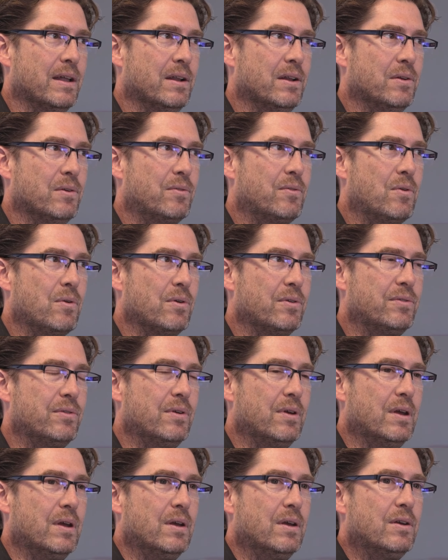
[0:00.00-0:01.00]
And then, of course,
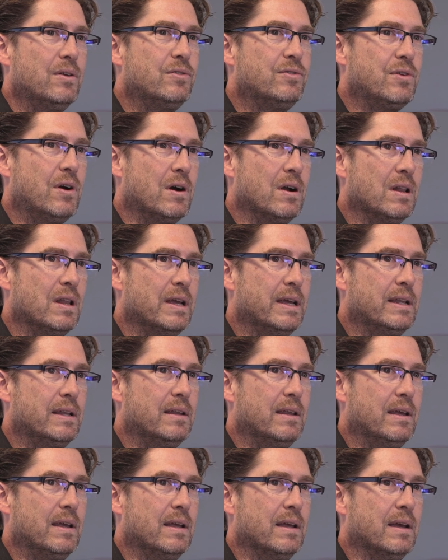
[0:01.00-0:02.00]

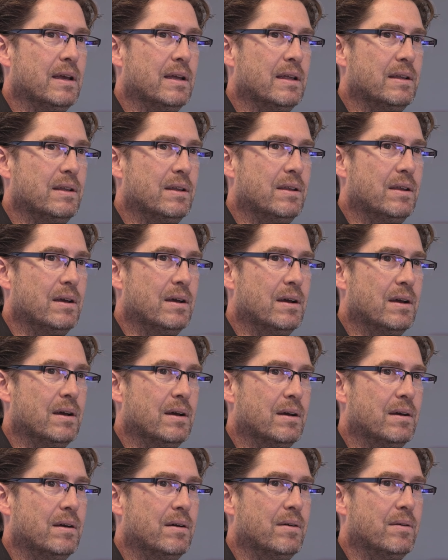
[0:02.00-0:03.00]
Charlotte and
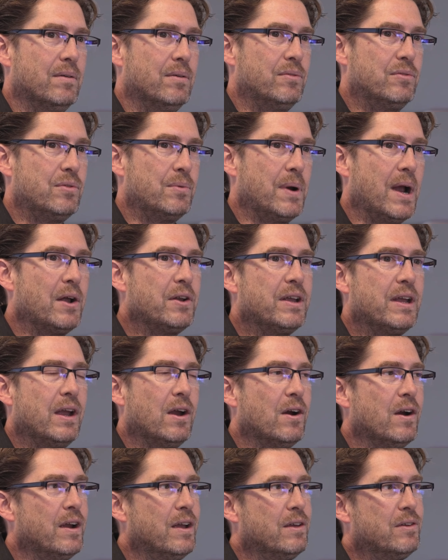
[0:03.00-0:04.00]
uh, surrounding
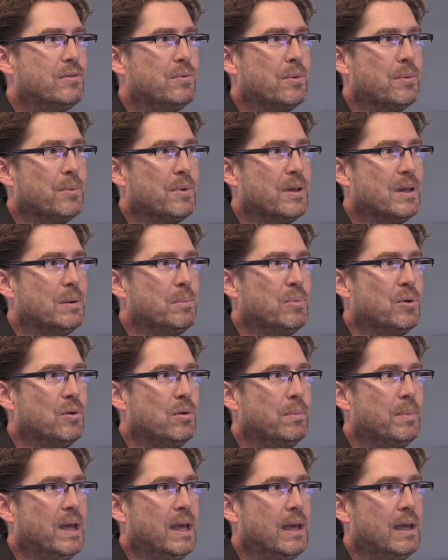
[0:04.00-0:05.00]
areas were really
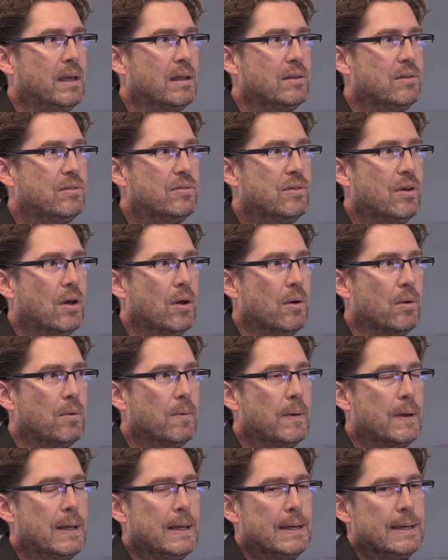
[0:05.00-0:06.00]
booming, and so